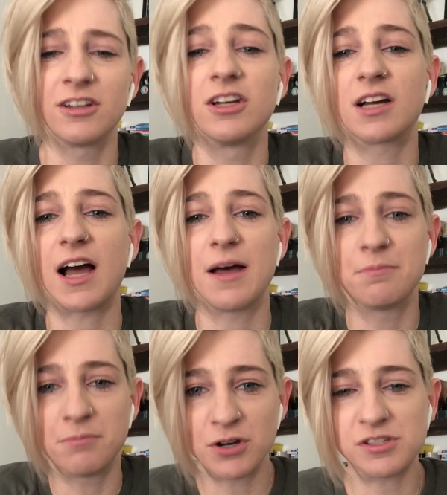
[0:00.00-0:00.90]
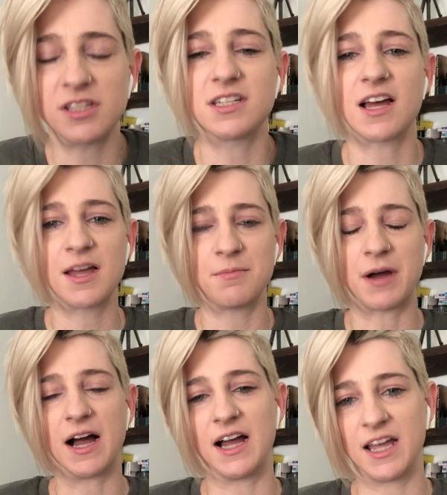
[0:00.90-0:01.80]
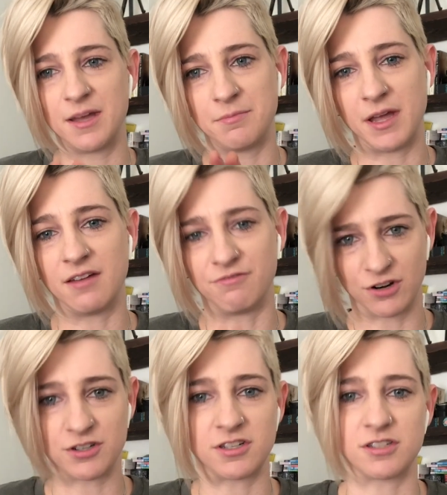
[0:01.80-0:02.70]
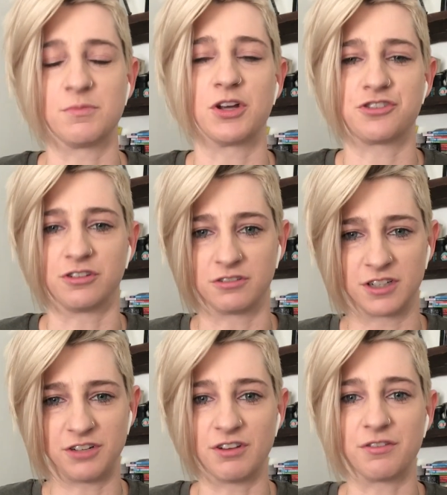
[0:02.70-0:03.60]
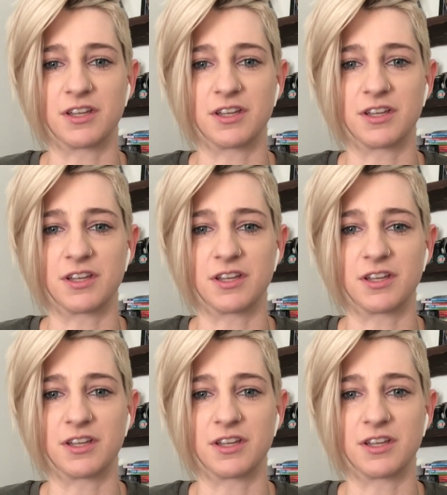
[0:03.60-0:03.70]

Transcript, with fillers: Look, I'm most of the time I am adverse to small children, you know